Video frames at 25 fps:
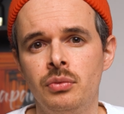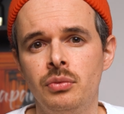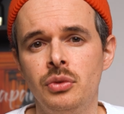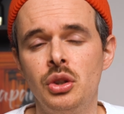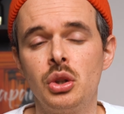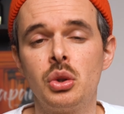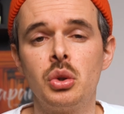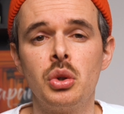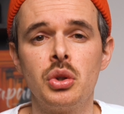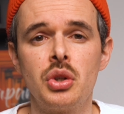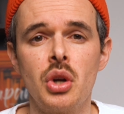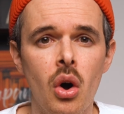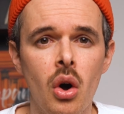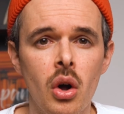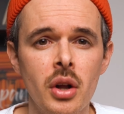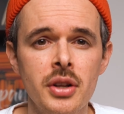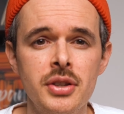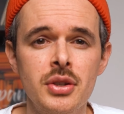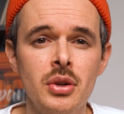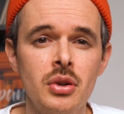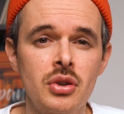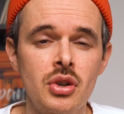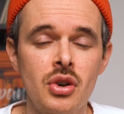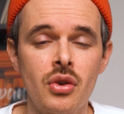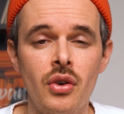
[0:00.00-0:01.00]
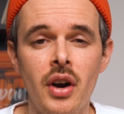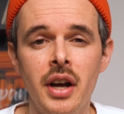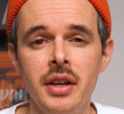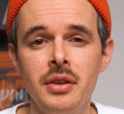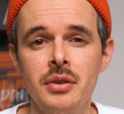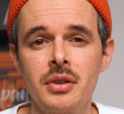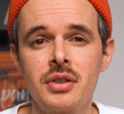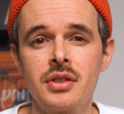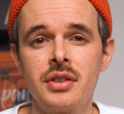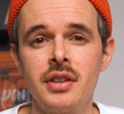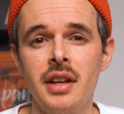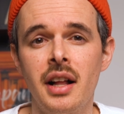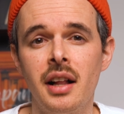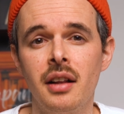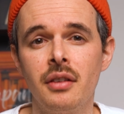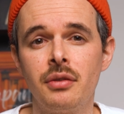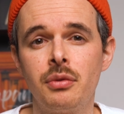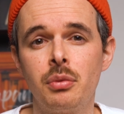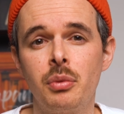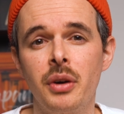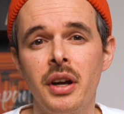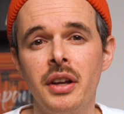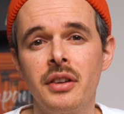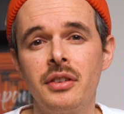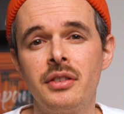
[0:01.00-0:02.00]
You could also try
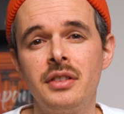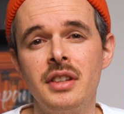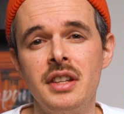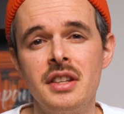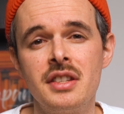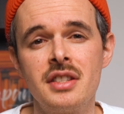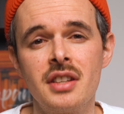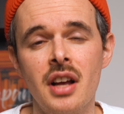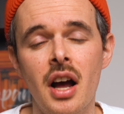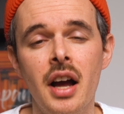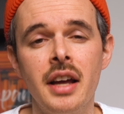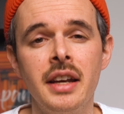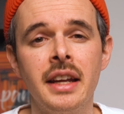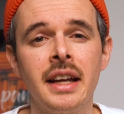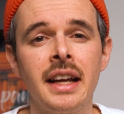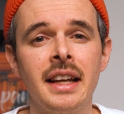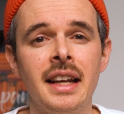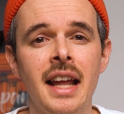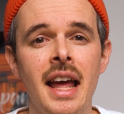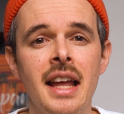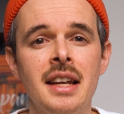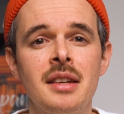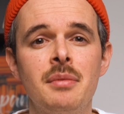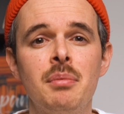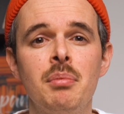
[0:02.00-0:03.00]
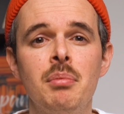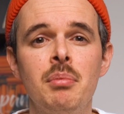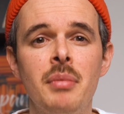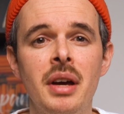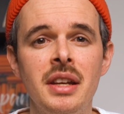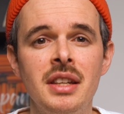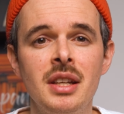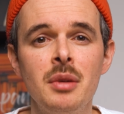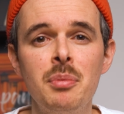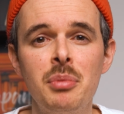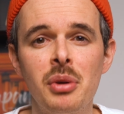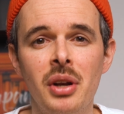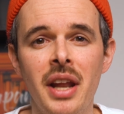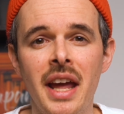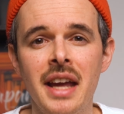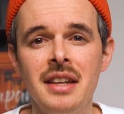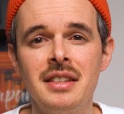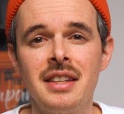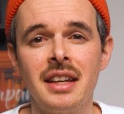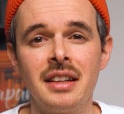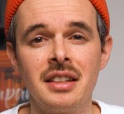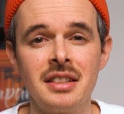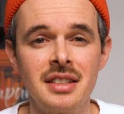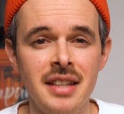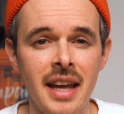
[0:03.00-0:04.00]
yourself with designing and
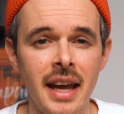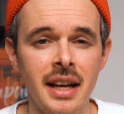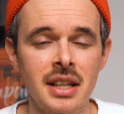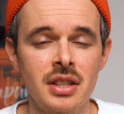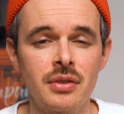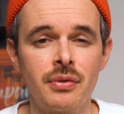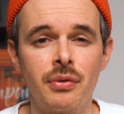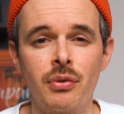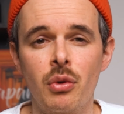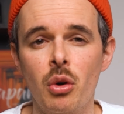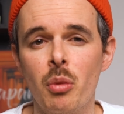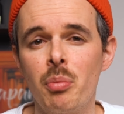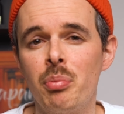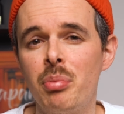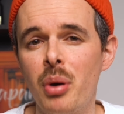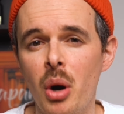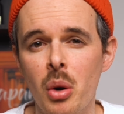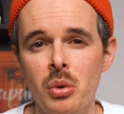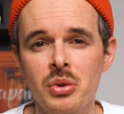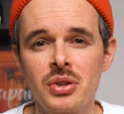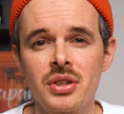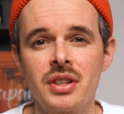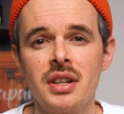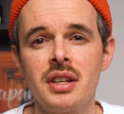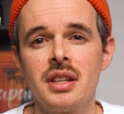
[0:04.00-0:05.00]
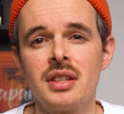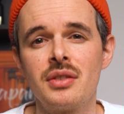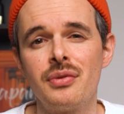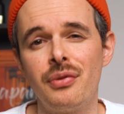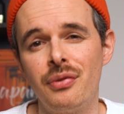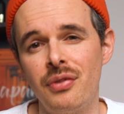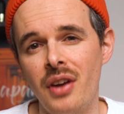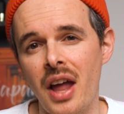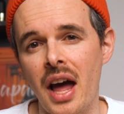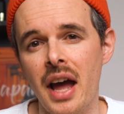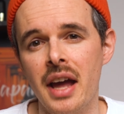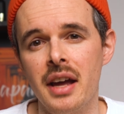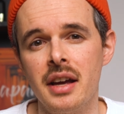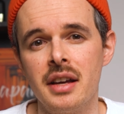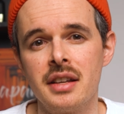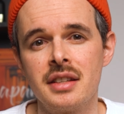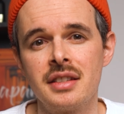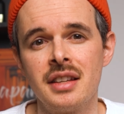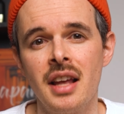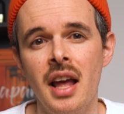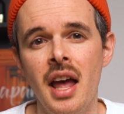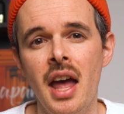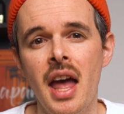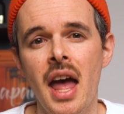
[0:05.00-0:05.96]
manipulating text for posters, flyers,